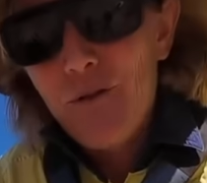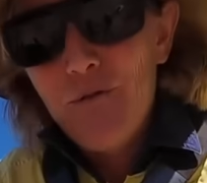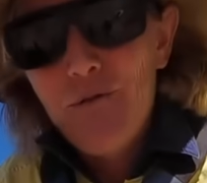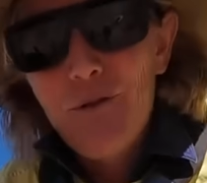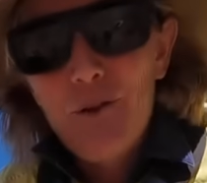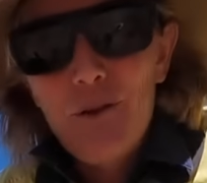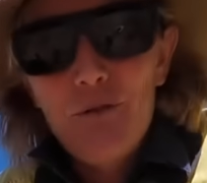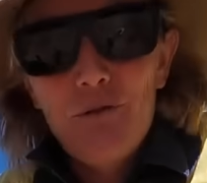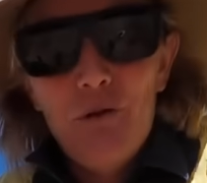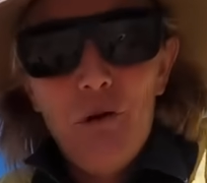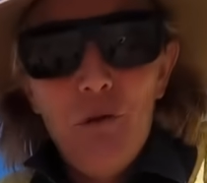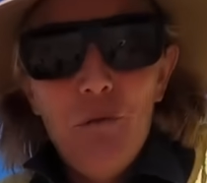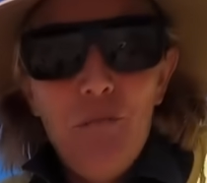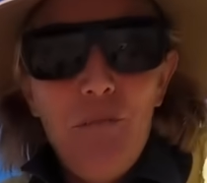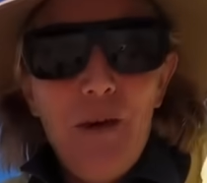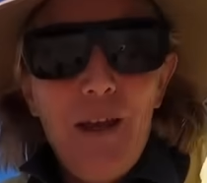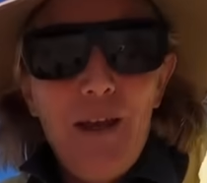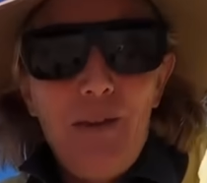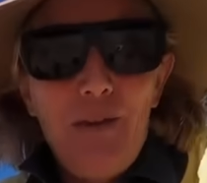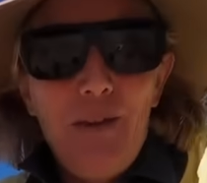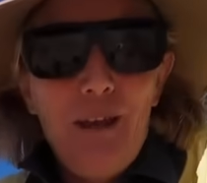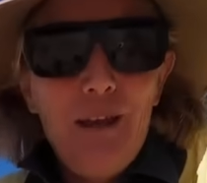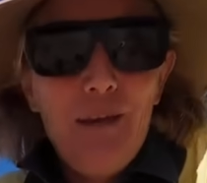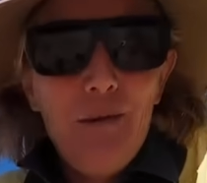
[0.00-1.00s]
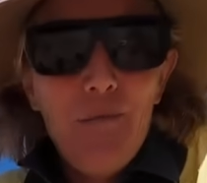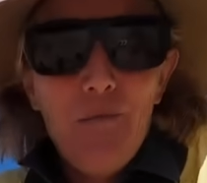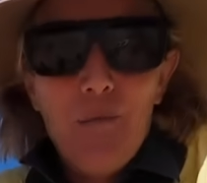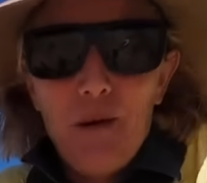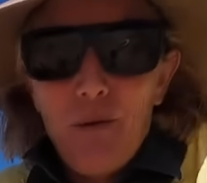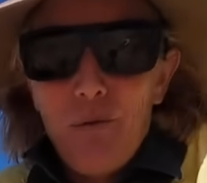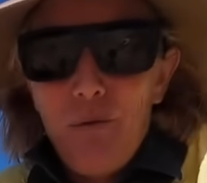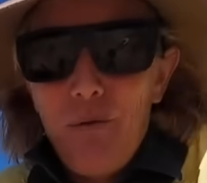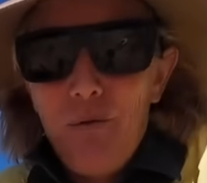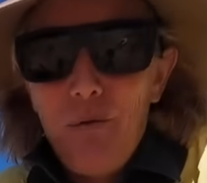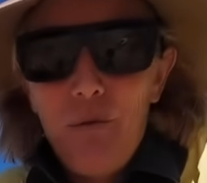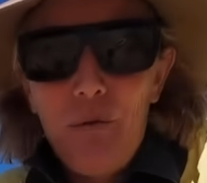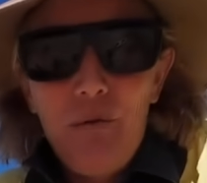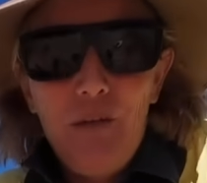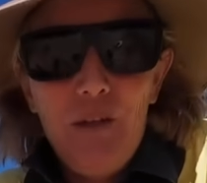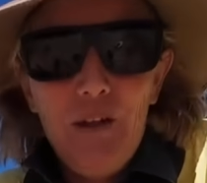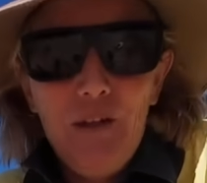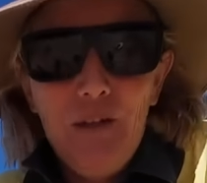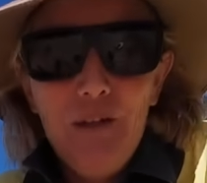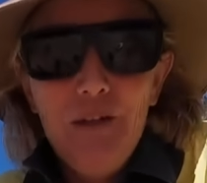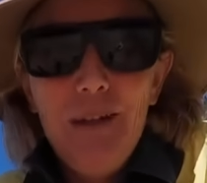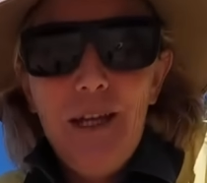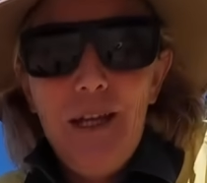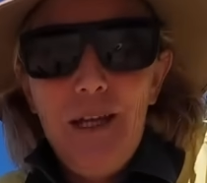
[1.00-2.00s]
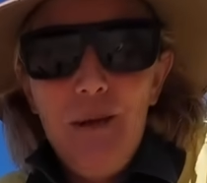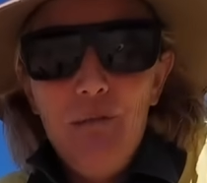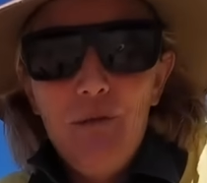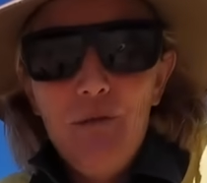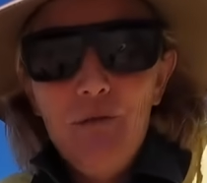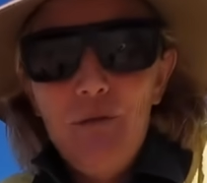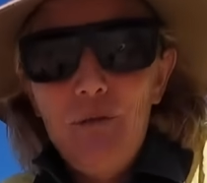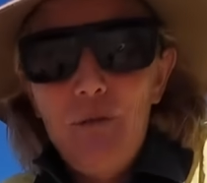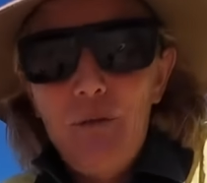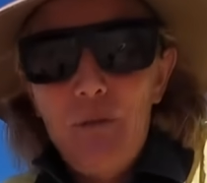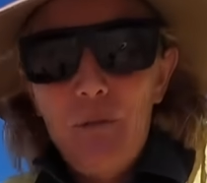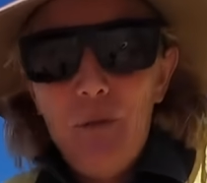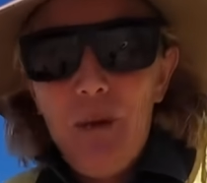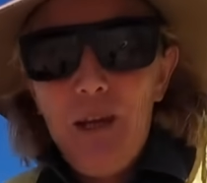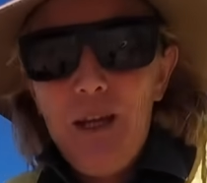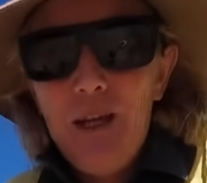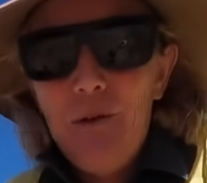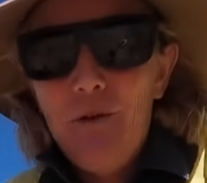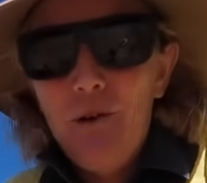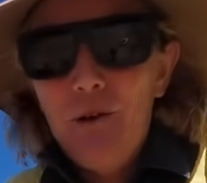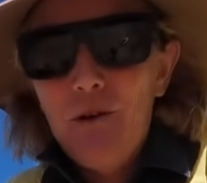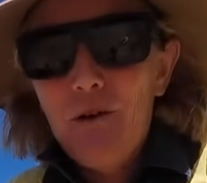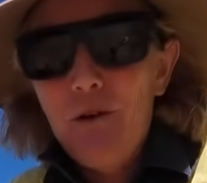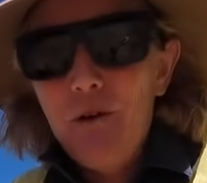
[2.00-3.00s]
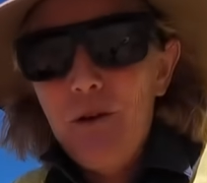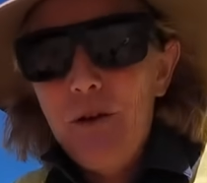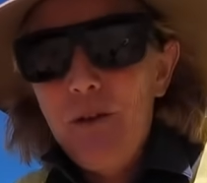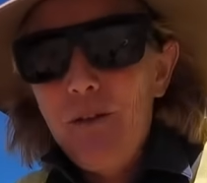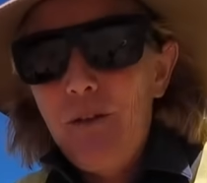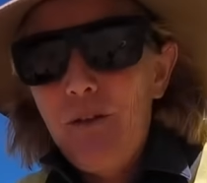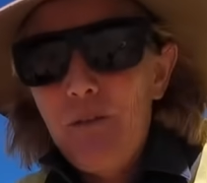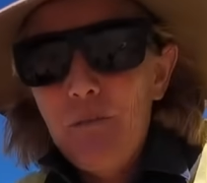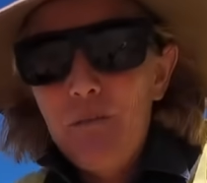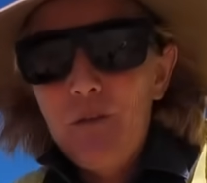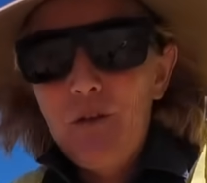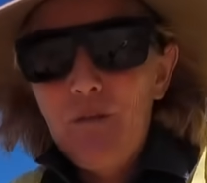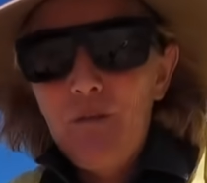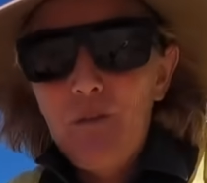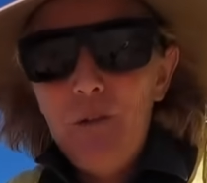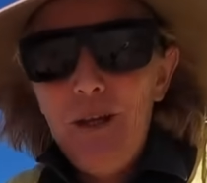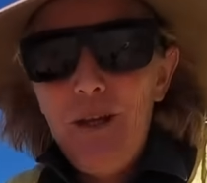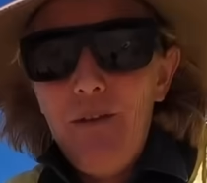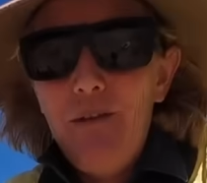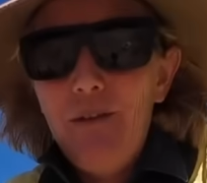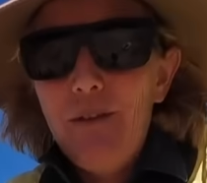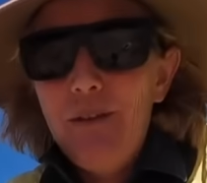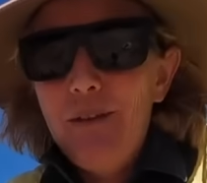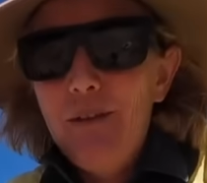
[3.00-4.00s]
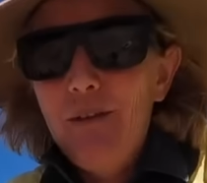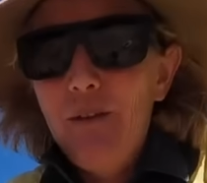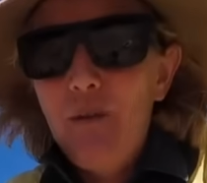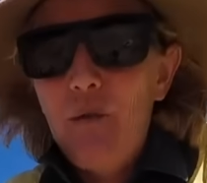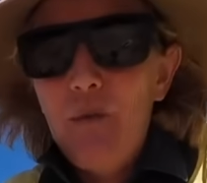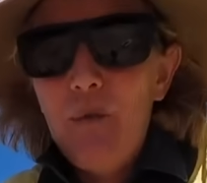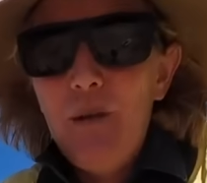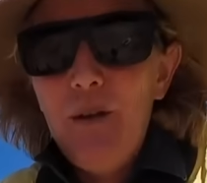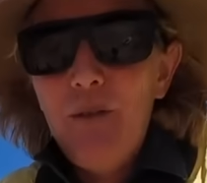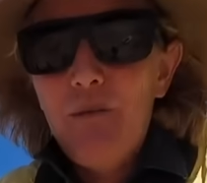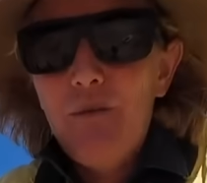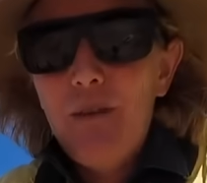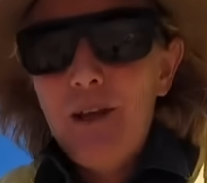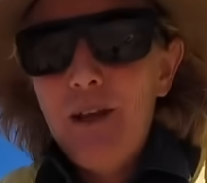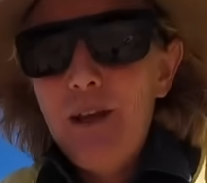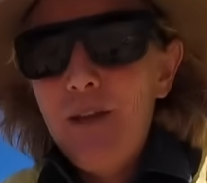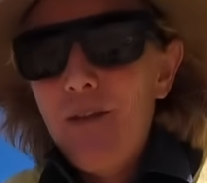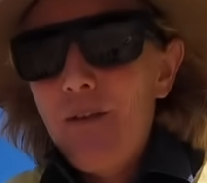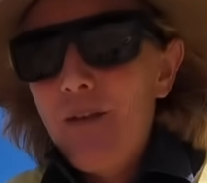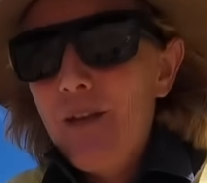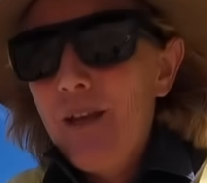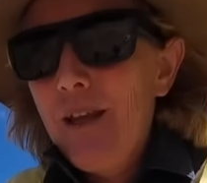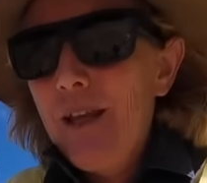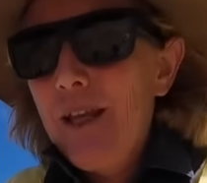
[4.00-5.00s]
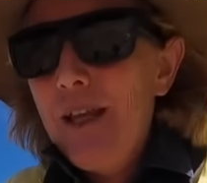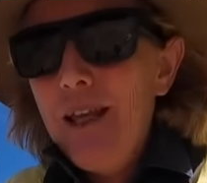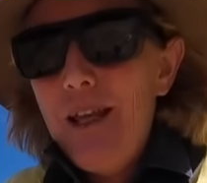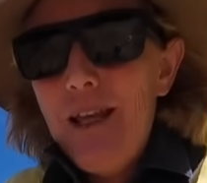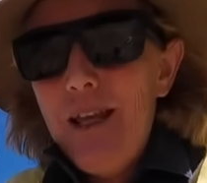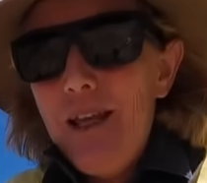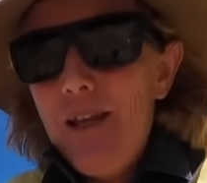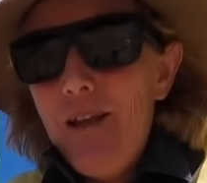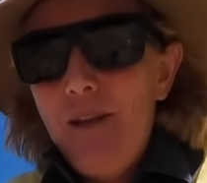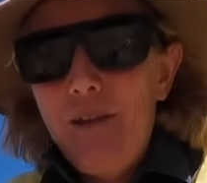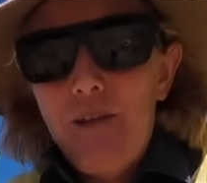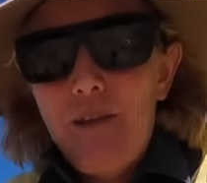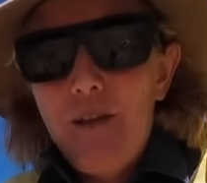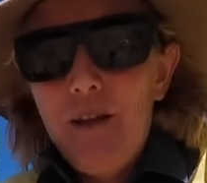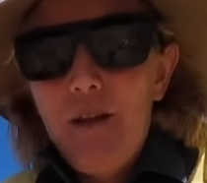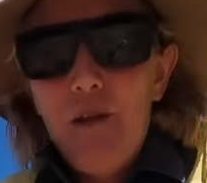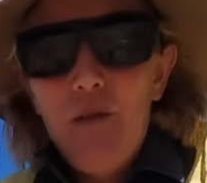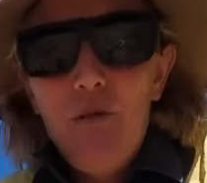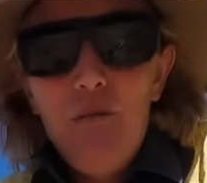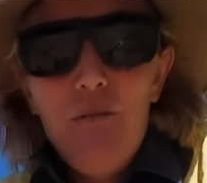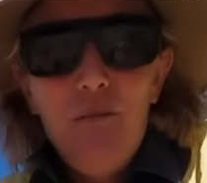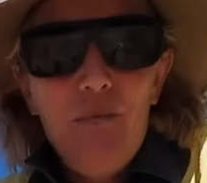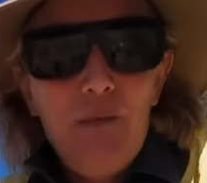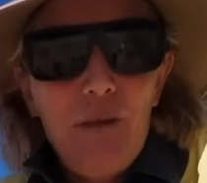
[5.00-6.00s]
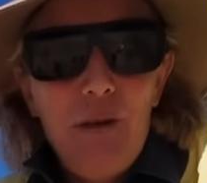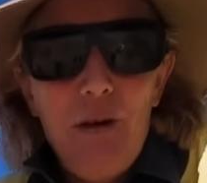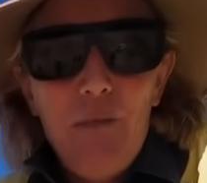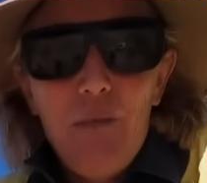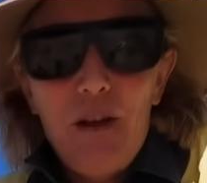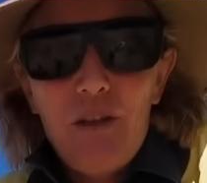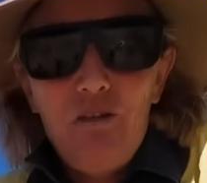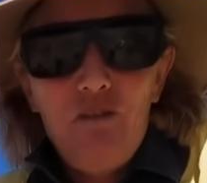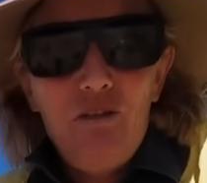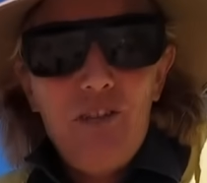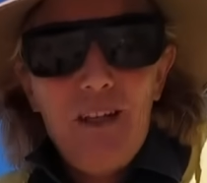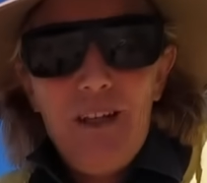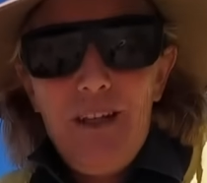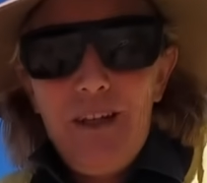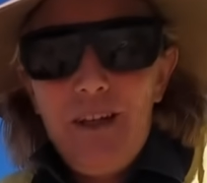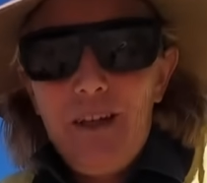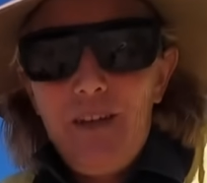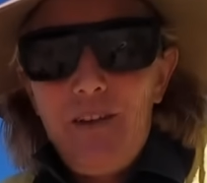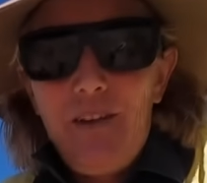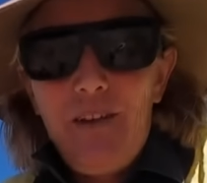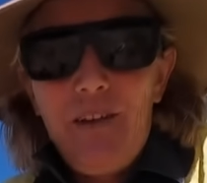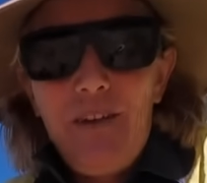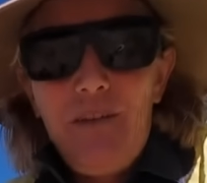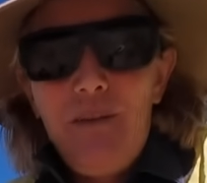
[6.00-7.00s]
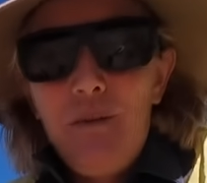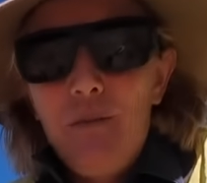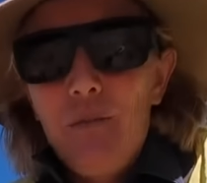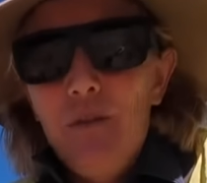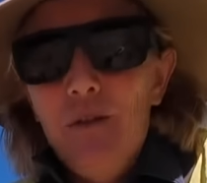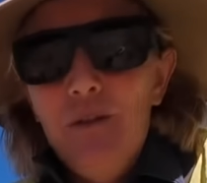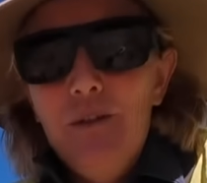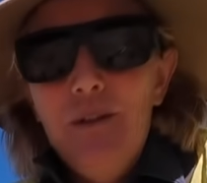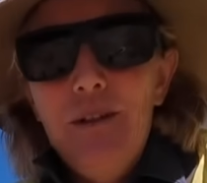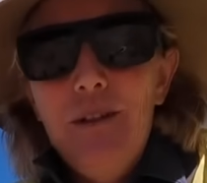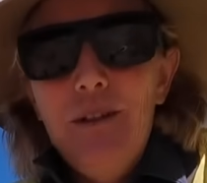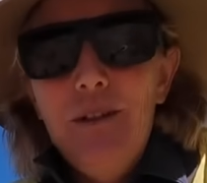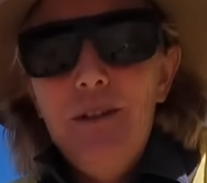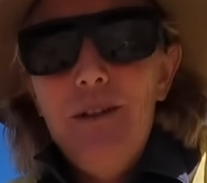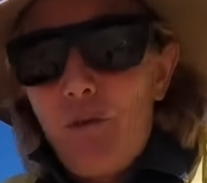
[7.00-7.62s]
overgrown back then, but we were still able to swing our coils in between the spinifex, is now pretty much inaccessible.